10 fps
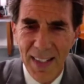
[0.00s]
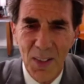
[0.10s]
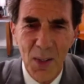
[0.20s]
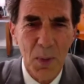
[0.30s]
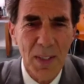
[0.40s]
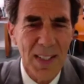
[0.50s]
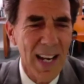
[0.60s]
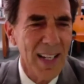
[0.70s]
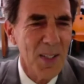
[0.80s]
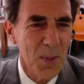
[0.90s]
And look what's
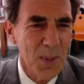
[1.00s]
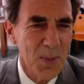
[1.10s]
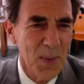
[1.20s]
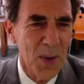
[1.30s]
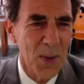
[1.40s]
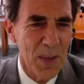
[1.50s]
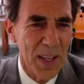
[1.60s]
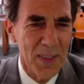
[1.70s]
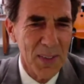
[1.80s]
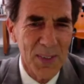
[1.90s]
next to his phone,
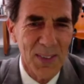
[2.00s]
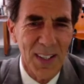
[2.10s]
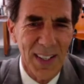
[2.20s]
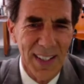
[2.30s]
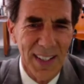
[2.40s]
Matthew. Look,